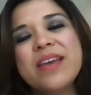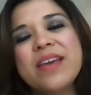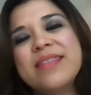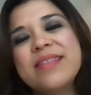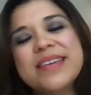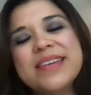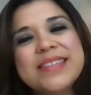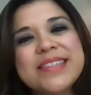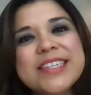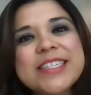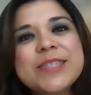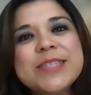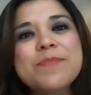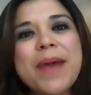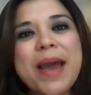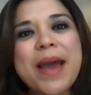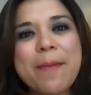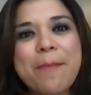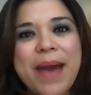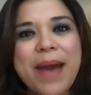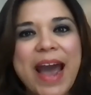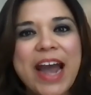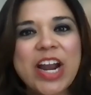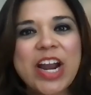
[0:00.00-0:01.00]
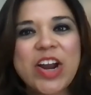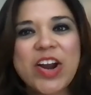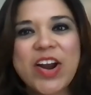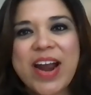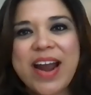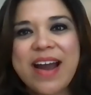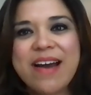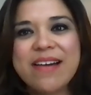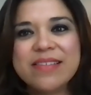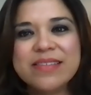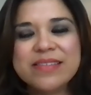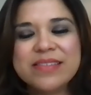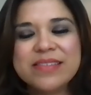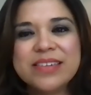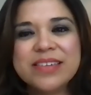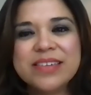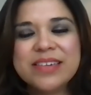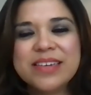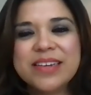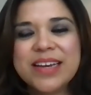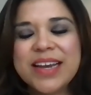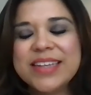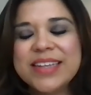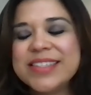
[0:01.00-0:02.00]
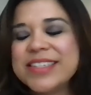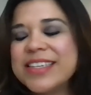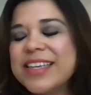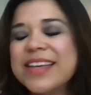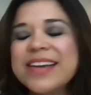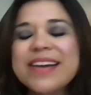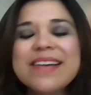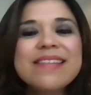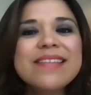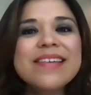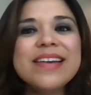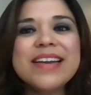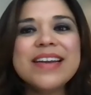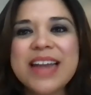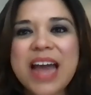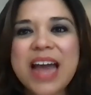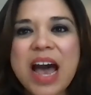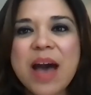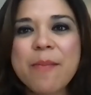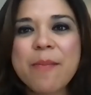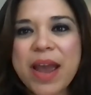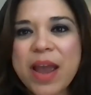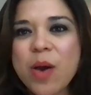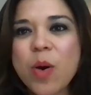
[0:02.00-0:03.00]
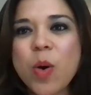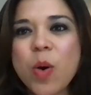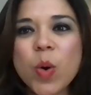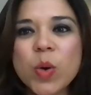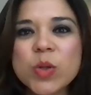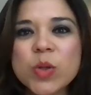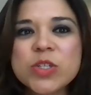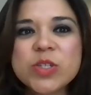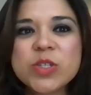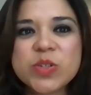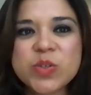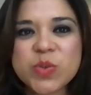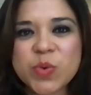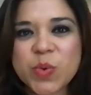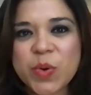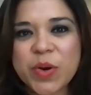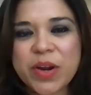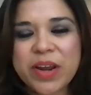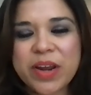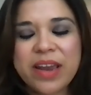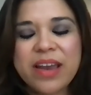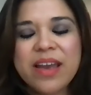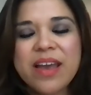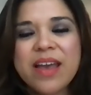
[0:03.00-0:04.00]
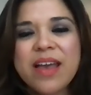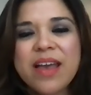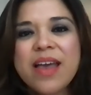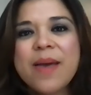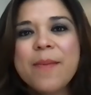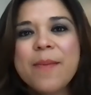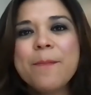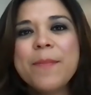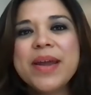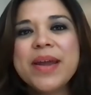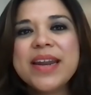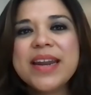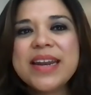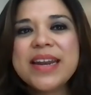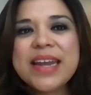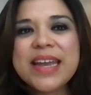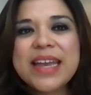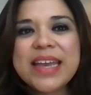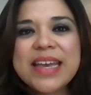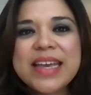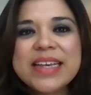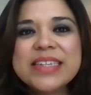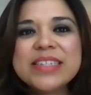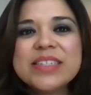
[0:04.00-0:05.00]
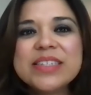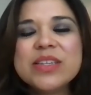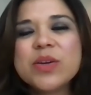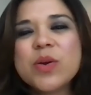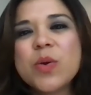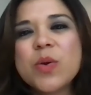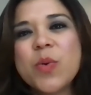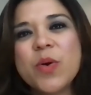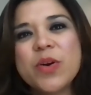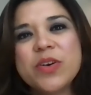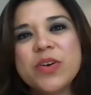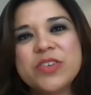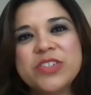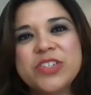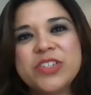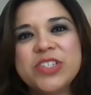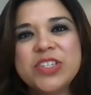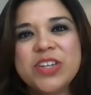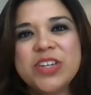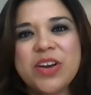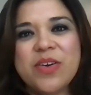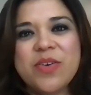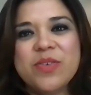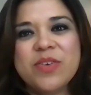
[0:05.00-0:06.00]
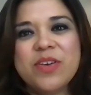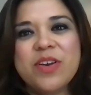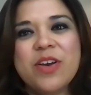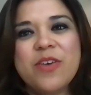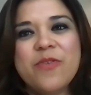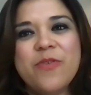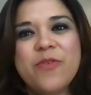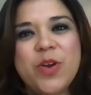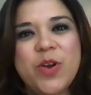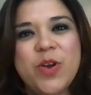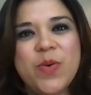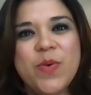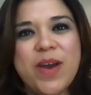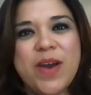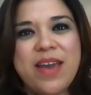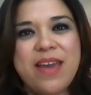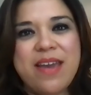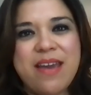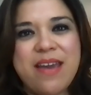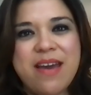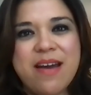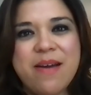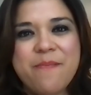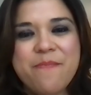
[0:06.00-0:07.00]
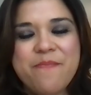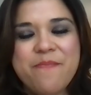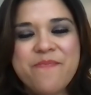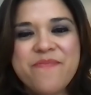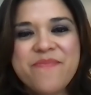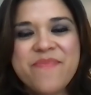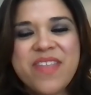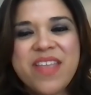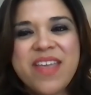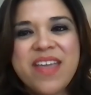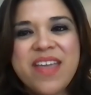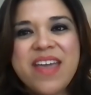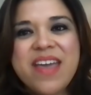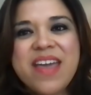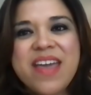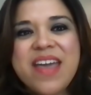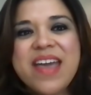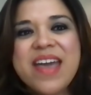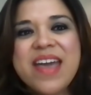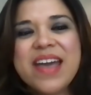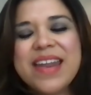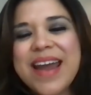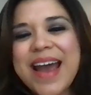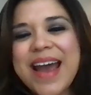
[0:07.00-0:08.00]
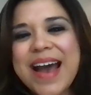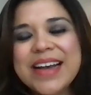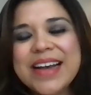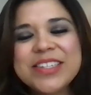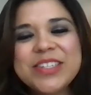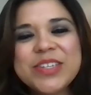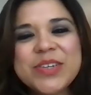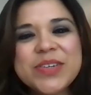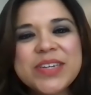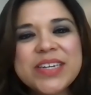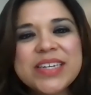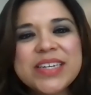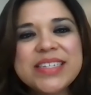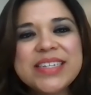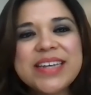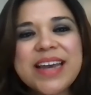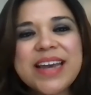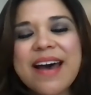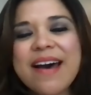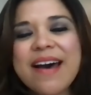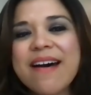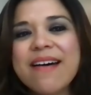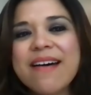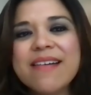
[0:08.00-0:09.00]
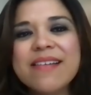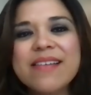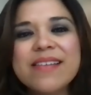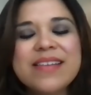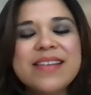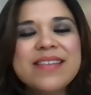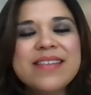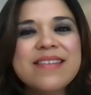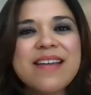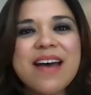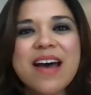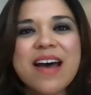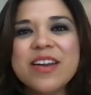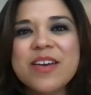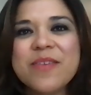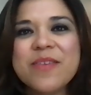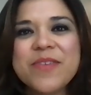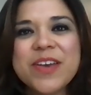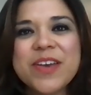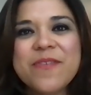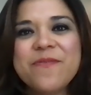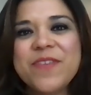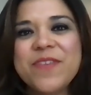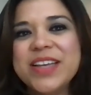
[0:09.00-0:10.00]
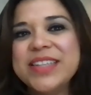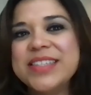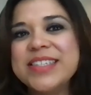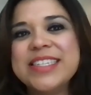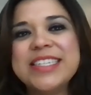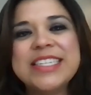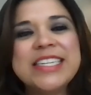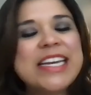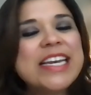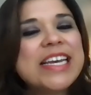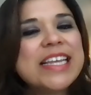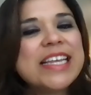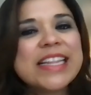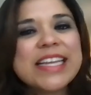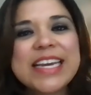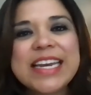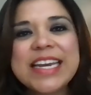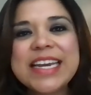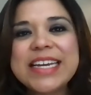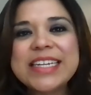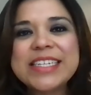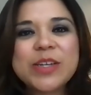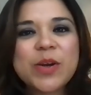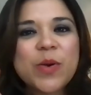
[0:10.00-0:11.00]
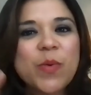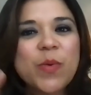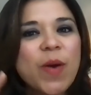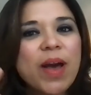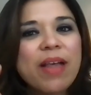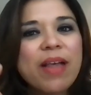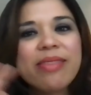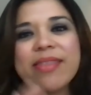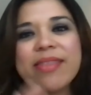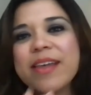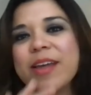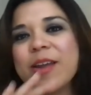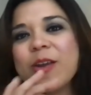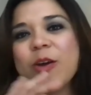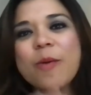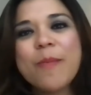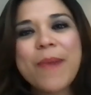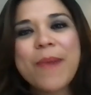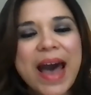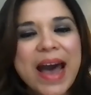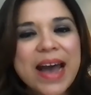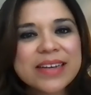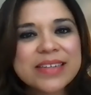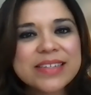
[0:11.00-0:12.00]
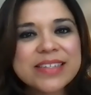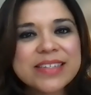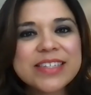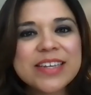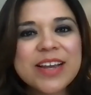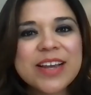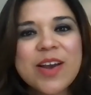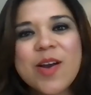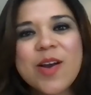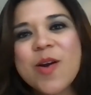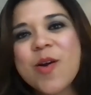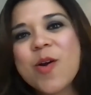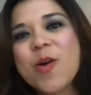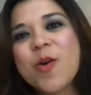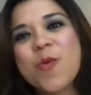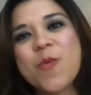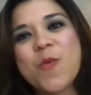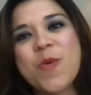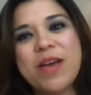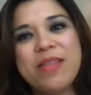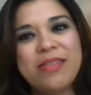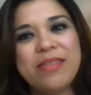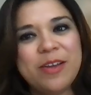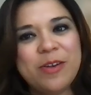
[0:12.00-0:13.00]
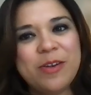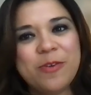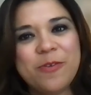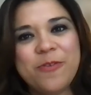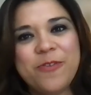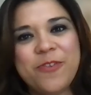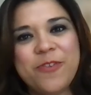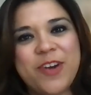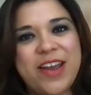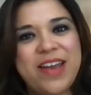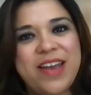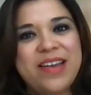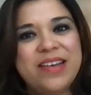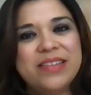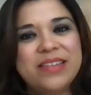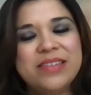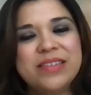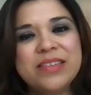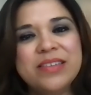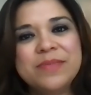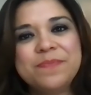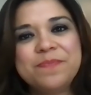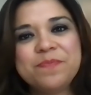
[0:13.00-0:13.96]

This is my background. It's clearly not my whole story, but it is the cornerstone of who I am. And as you can tell, none of it fits neatly into one little box or one little phrase.